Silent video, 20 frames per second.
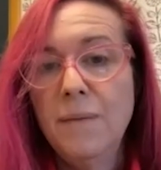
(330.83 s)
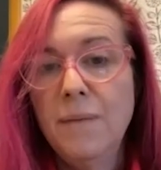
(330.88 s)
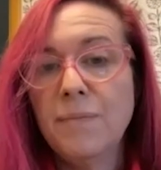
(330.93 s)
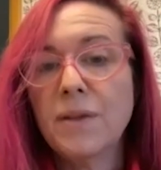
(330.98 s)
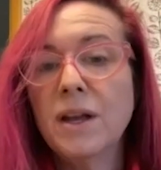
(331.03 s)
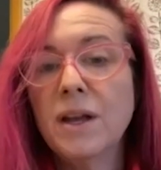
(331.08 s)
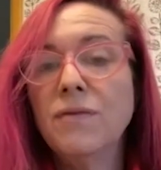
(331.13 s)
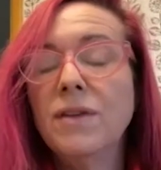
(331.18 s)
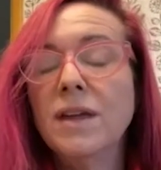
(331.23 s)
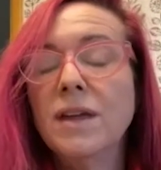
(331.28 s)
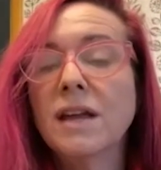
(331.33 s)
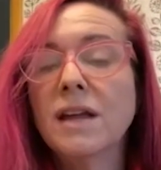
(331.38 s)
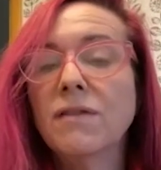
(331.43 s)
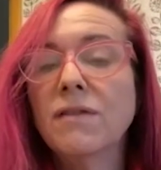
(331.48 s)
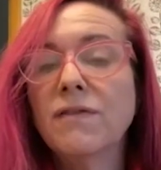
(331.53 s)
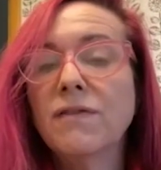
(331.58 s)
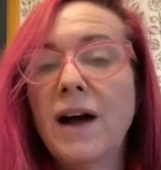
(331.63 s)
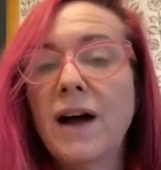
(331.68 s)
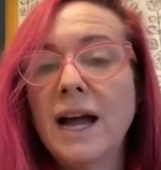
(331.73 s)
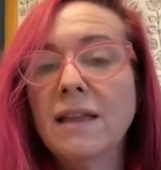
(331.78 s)
And if they
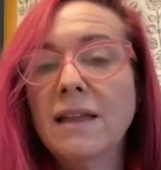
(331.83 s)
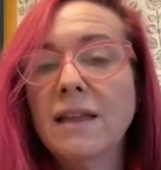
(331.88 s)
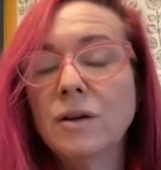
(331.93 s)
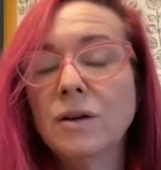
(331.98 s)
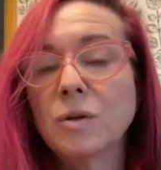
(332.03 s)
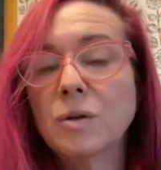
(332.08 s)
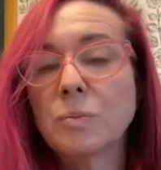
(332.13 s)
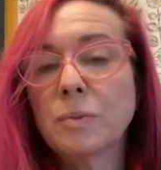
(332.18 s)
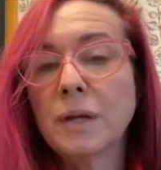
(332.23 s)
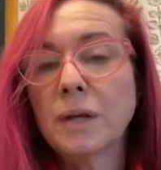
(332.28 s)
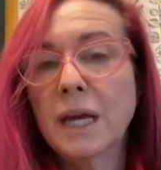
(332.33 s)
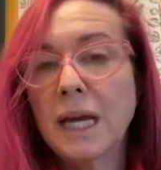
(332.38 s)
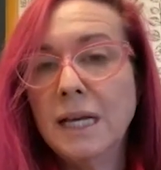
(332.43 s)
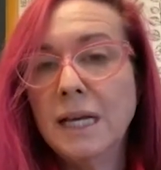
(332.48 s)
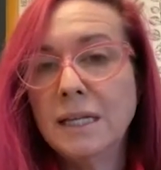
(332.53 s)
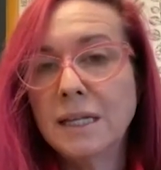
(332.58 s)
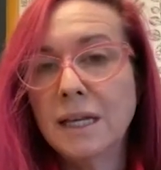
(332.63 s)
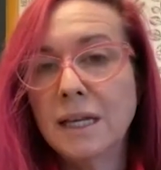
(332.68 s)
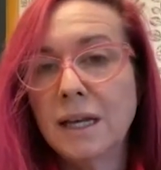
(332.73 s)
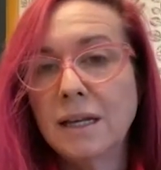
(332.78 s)
can find those
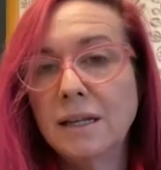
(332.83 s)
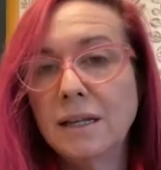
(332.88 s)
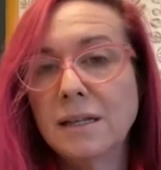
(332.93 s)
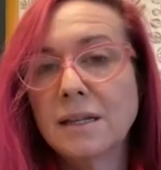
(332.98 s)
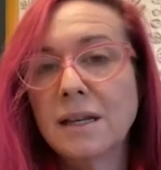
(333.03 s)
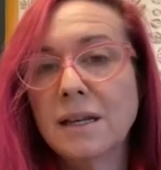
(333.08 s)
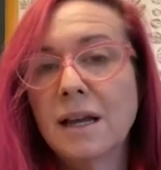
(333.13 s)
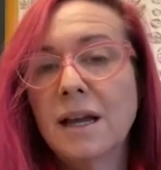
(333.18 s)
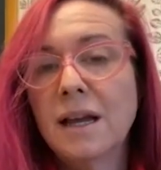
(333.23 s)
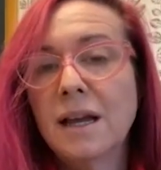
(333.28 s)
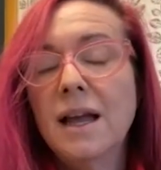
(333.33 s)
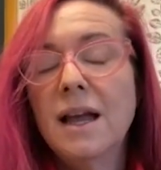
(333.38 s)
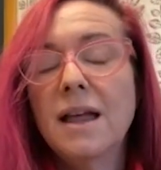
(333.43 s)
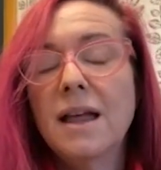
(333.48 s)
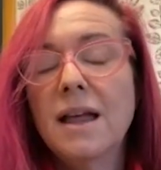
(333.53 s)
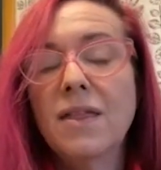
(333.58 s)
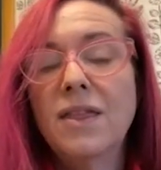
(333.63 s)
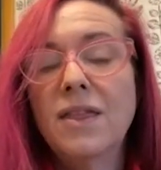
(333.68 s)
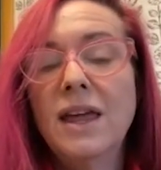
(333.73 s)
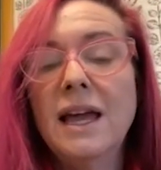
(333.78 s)
places,
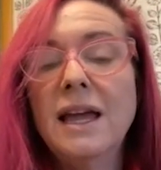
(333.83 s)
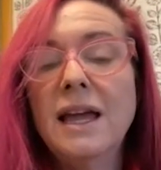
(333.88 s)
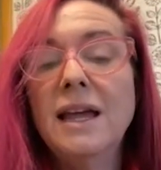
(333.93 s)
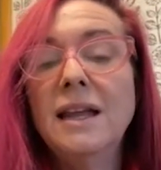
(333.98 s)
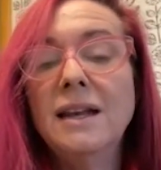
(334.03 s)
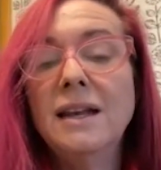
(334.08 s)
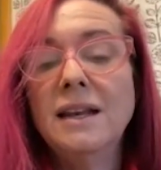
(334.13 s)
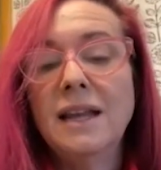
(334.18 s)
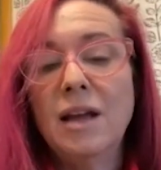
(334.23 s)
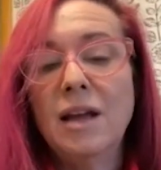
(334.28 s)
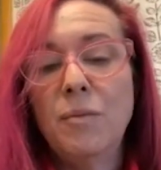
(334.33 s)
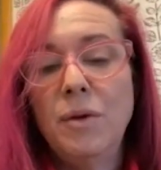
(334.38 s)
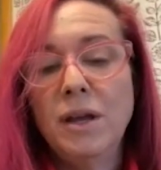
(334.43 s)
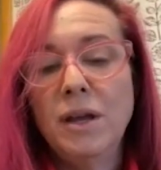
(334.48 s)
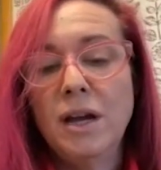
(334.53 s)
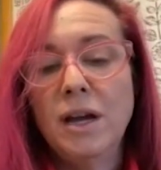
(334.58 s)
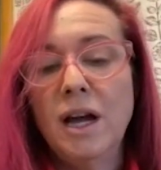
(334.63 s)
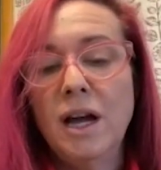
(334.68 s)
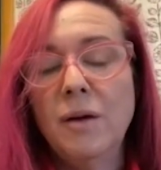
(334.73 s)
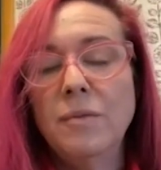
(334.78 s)
then it
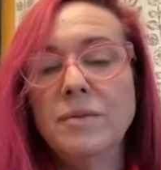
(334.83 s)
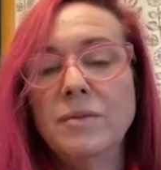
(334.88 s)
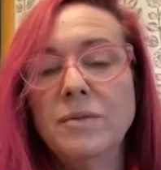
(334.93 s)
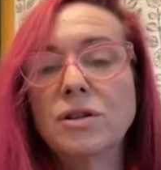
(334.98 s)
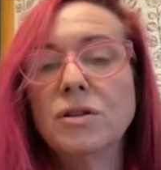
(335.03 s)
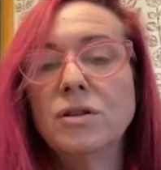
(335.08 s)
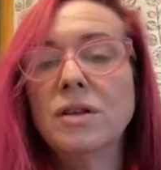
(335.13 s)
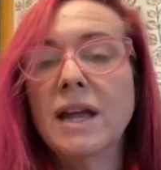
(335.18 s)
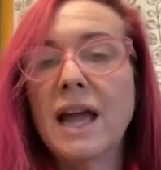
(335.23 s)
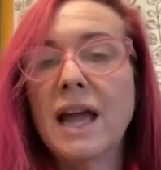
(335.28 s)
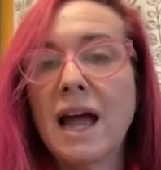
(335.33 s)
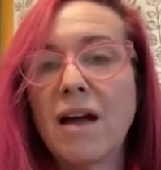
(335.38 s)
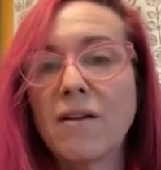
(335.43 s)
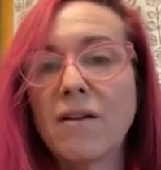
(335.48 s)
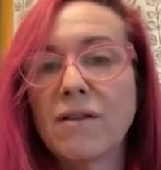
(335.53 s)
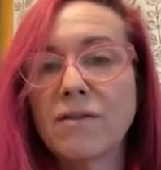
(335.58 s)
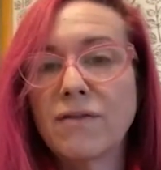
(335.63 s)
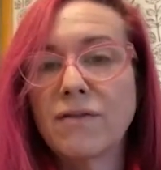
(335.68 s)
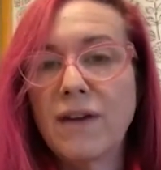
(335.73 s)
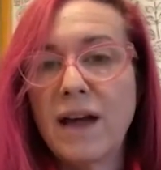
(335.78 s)
becomes, do they
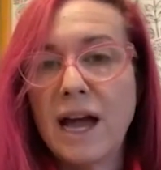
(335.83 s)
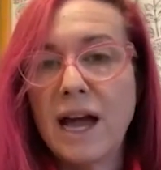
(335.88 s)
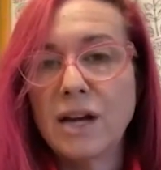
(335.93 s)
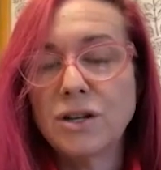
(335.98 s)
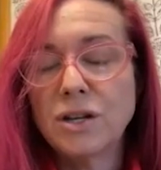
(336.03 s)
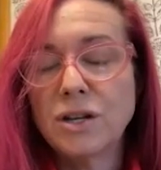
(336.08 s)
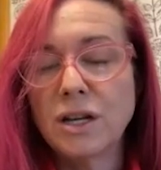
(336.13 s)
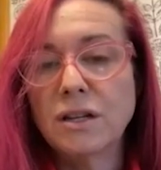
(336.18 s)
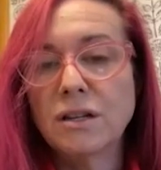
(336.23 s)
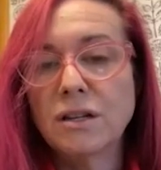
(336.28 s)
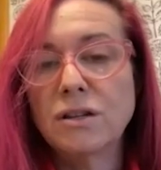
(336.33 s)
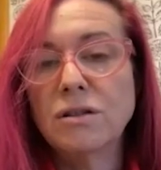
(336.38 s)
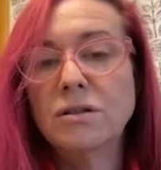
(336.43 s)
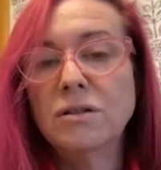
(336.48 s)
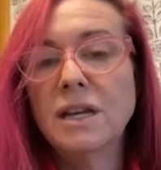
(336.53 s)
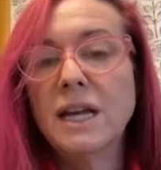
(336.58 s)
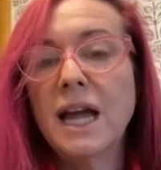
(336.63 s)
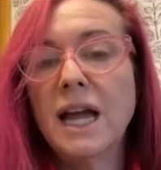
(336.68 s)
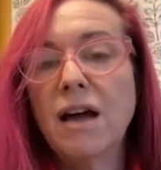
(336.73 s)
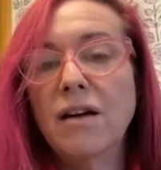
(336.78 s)
have fashion? Do
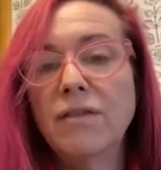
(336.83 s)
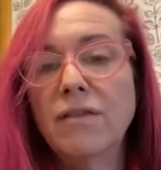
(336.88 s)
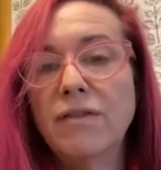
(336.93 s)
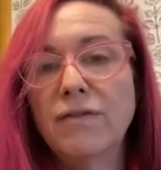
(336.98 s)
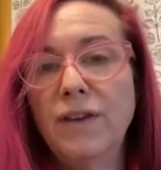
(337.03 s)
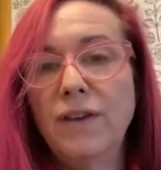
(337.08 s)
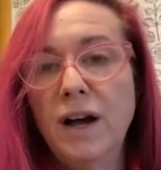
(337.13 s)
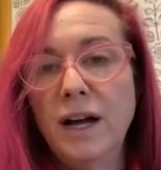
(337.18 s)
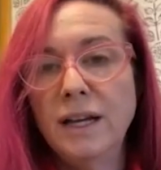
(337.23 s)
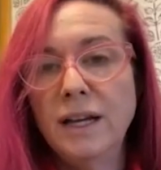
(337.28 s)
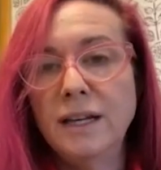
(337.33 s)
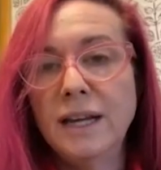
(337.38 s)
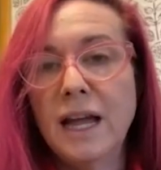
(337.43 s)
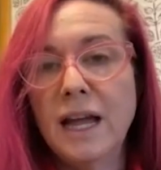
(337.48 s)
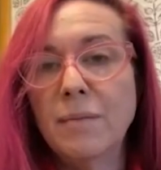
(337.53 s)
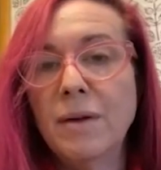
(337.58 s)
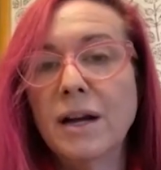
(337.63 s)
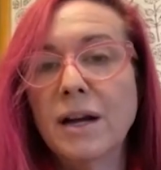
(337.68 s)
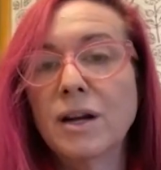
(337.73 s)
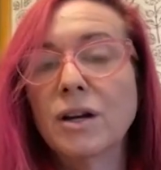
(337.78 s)
they have fun?
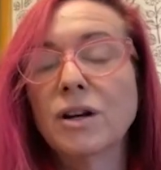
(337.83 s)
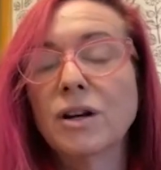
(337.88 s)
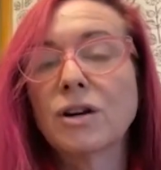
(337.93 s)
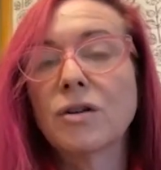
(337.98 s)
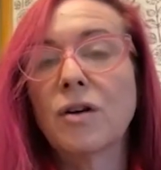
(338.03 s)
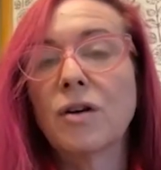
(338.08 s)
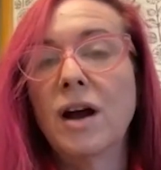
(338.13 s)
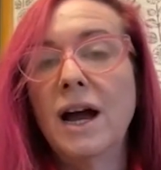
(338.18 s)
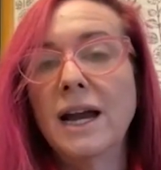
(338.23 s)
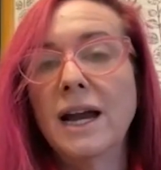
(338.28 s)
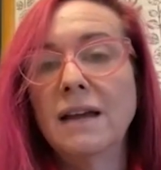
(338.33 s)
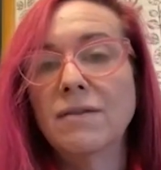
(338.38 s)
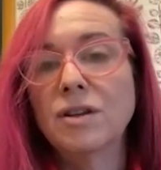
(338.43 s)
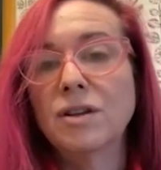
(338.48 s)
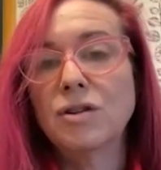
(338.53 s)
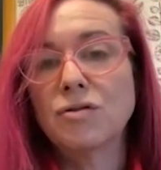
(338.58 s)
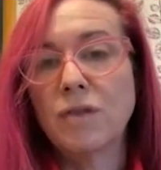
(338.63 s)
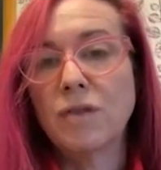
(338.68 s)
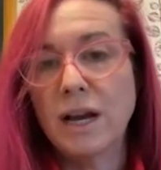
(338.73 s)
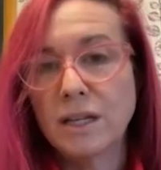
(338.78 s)
Am I going to cry in the
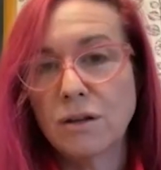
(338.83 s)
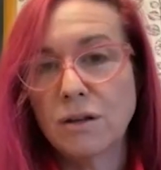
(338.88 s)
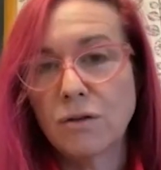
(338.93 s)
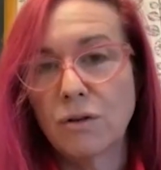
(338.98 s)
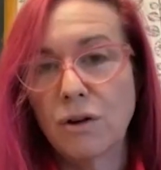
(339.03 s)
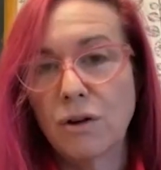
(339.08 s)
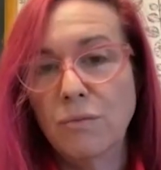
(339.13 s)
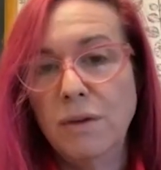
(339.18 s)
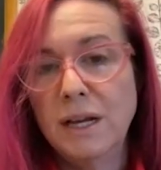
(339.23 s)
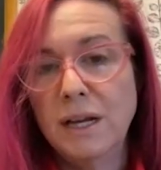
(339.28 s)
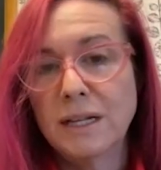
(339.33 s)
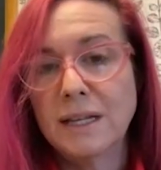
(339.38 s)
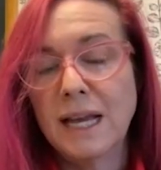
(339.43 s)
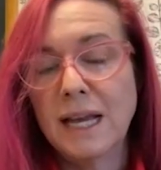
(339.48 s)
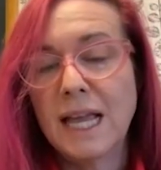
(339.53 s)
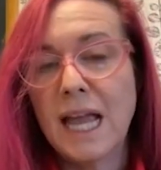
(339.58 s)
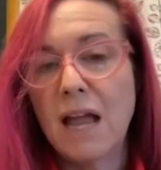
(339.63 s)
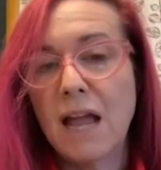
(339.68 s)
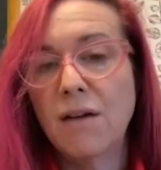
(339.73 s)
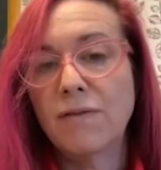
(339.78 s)
dressing room because I
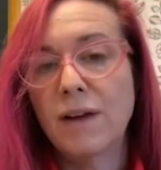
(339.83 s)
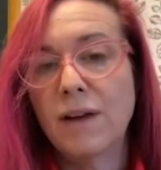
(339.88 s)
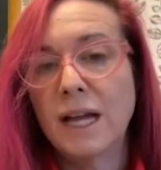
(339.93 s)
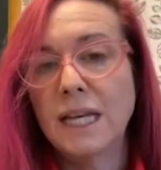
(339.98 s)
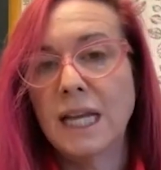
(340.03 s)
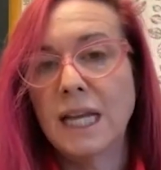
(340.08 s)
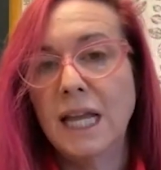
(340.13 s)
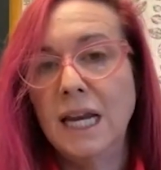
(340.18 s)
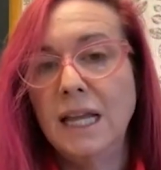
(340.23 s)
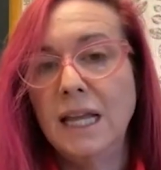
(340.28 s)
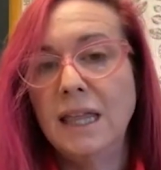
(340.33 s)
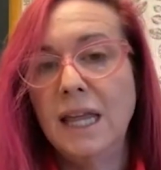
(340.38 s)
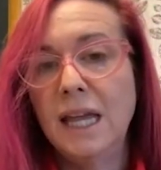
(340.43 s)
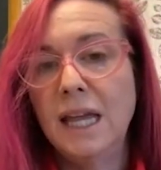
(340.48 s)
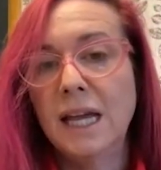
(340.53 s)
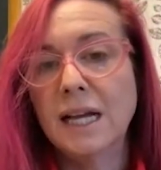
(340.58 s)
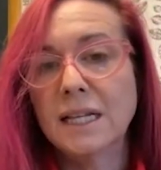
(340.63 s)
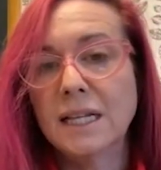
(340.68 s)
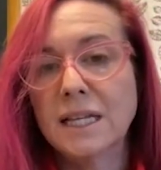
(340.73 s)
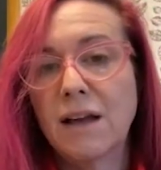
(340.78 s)
can't find
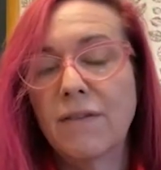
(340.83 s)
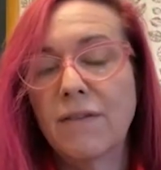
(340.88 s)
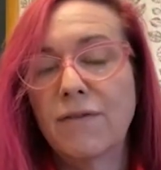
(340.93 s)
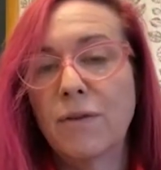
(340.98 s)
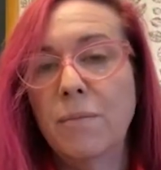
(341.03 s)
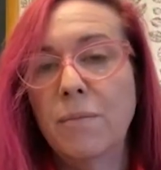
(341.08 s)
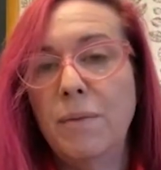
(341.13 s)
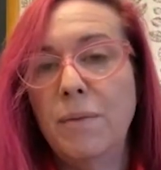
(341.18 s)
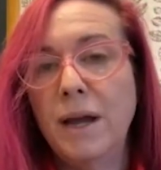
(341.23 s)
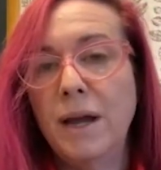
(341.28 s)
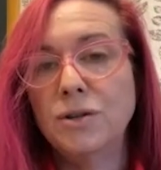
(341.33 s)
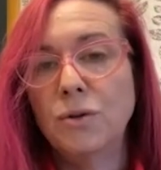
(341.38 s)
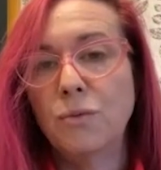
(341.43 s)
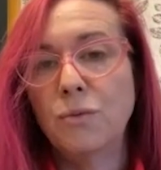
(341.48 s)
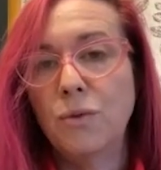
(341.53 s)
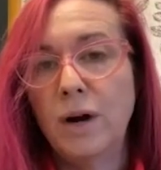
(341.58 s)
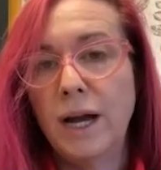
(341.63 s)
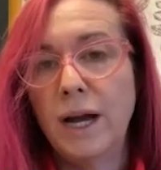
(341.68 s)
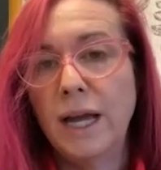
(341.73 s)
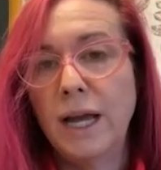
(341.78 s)
anything except for beige and
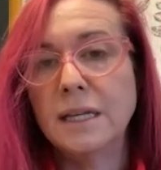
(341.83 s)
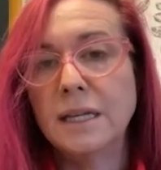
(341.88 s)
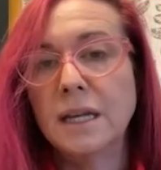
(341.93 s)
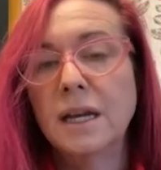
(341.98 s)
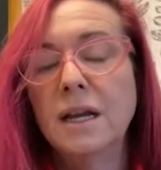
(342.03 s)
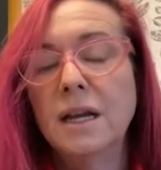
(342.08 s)
white?